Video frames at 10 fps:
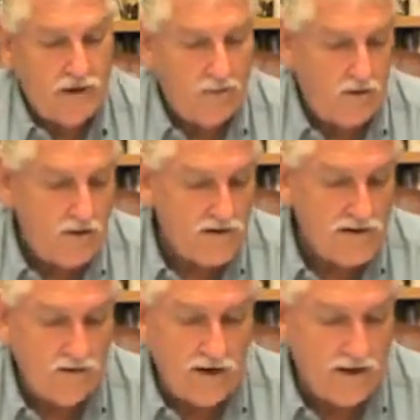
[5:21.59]
I'm
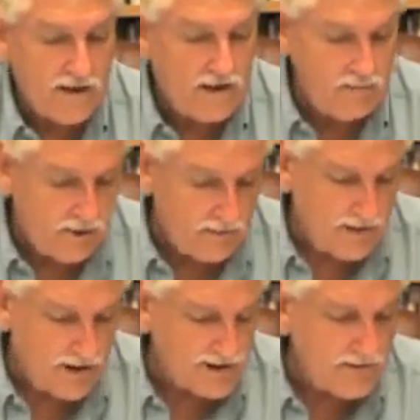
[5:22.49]
always running into
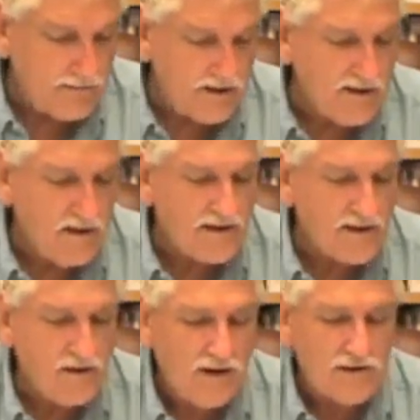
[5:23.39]
people asking me tons
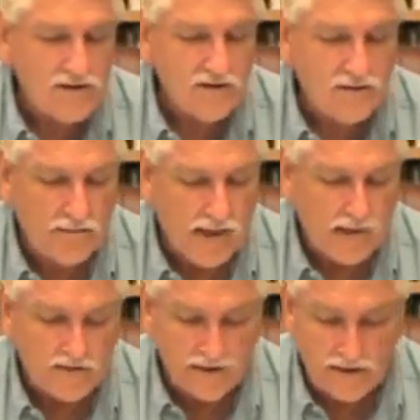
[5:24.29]
of questions
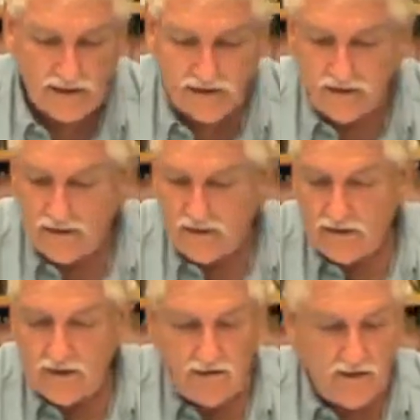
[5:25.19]
about
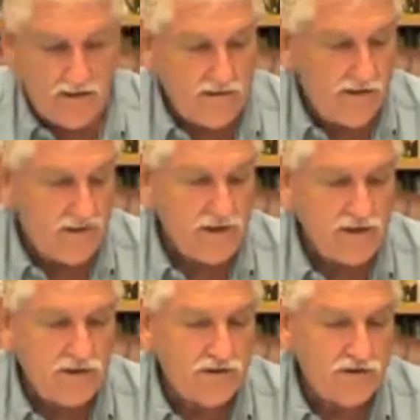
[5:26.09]
their
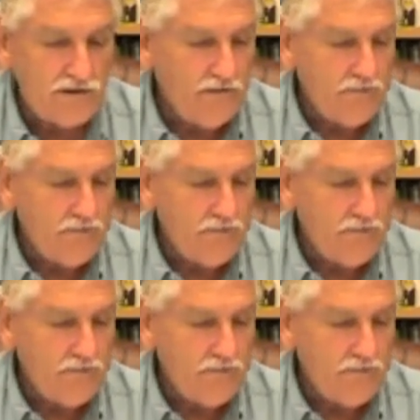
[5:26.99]
issues.